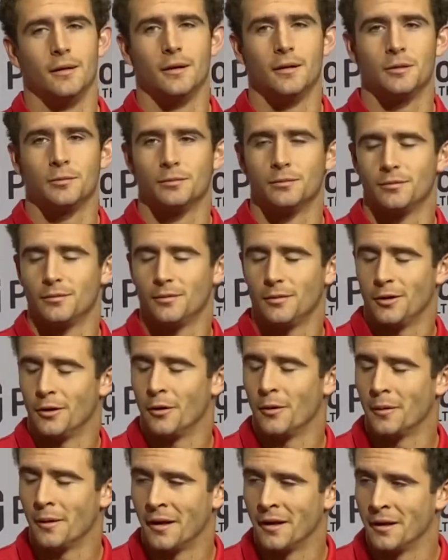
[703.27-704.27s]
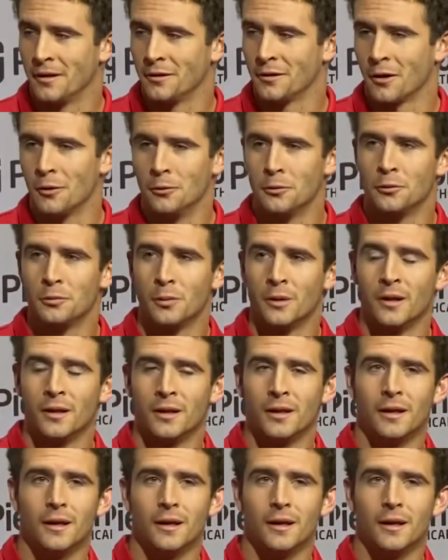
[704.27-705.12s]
He's, you know, a head coach, but